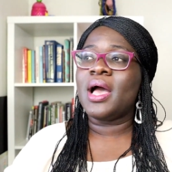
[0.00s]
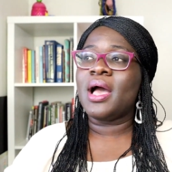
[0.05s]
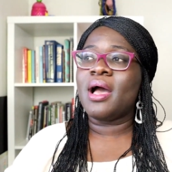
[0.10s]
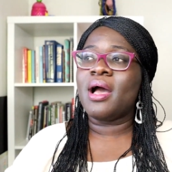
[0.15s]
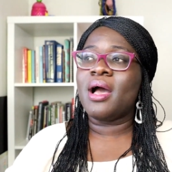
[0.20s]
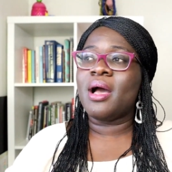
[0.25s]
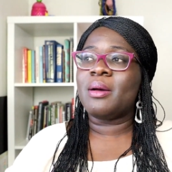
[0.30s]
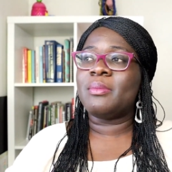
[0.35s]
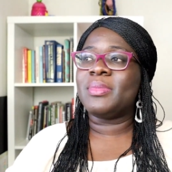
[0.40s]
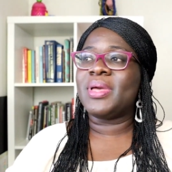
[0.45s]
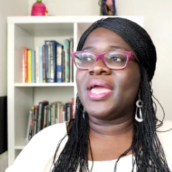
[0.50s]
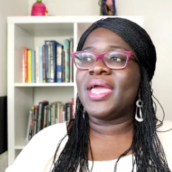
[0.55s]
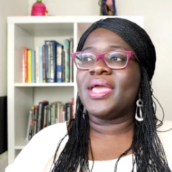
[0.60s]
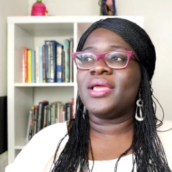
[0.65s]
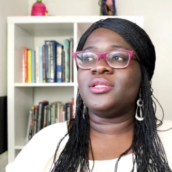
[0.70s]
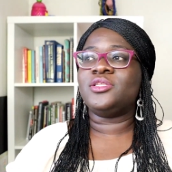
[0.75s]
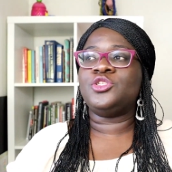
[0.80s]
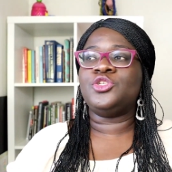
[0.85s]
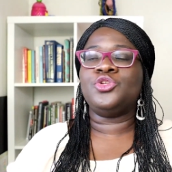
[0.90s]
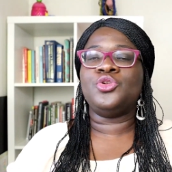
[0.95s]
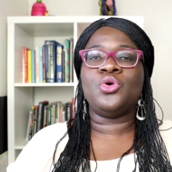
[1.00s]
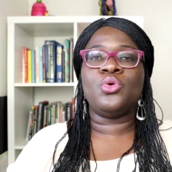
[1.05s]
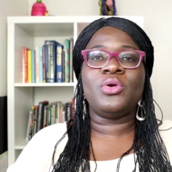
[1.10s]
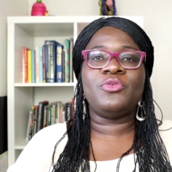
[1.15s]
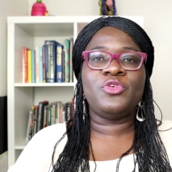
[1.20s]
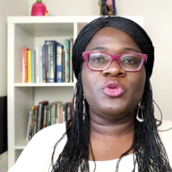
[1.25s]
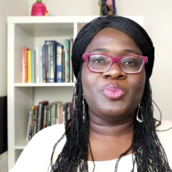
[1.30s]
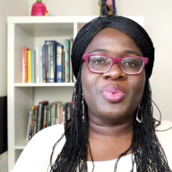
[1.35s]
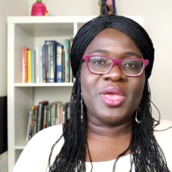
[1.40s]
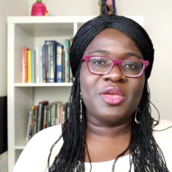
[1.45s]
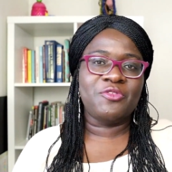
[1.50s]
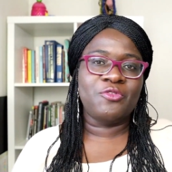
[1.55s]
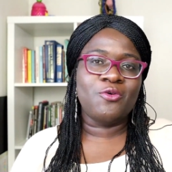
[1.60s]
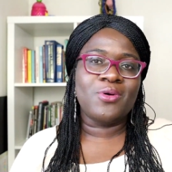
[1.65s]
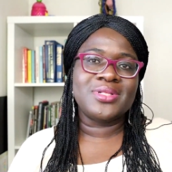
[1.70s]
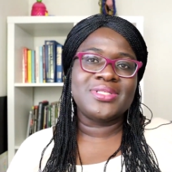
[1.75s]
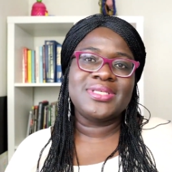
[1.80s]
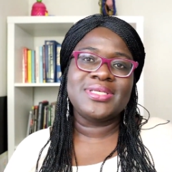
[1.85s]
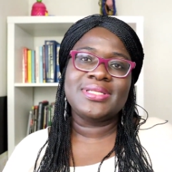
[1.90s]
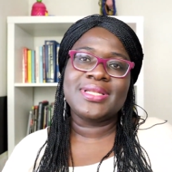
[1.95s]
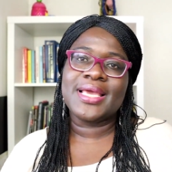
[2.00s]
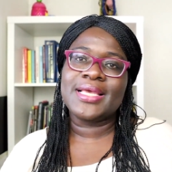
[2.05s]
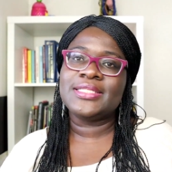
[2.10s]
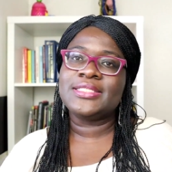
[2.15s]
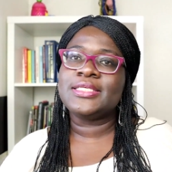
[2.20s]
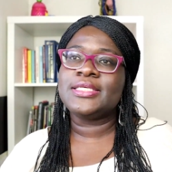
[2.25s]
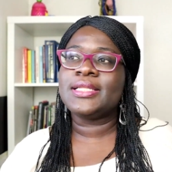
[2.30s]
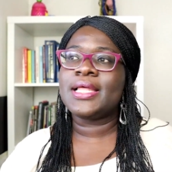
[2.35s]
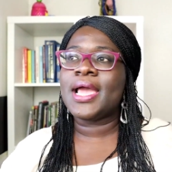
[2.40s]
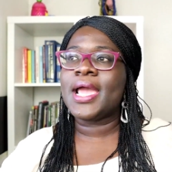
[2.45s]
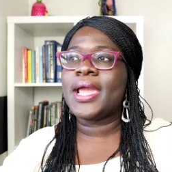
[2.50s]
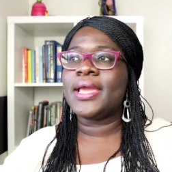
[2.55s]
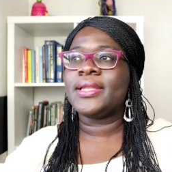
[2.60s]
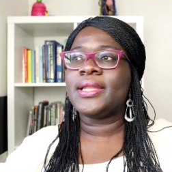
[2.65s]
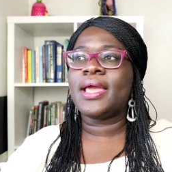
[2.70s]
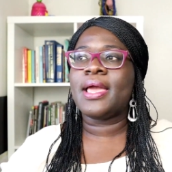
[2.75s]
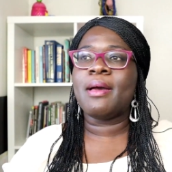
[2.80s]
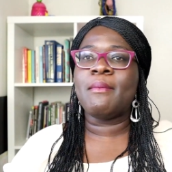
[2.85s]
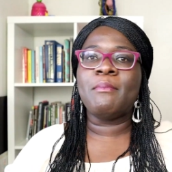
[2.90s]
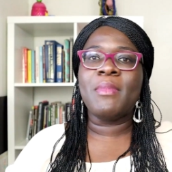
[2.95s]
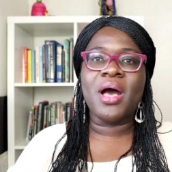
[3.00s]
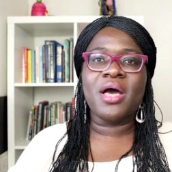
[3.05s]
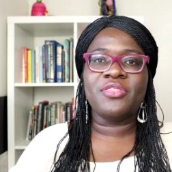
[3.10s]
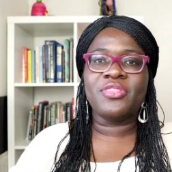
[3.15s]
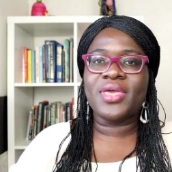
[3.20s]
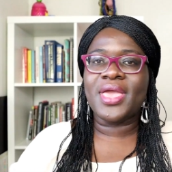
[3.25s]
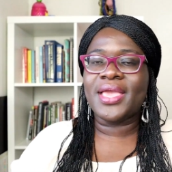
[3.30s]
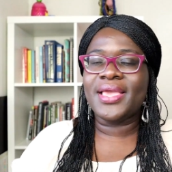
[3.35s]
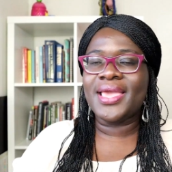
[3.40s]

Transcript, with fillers: Um, and, you know, if you pay fourteen ninety-nine a month,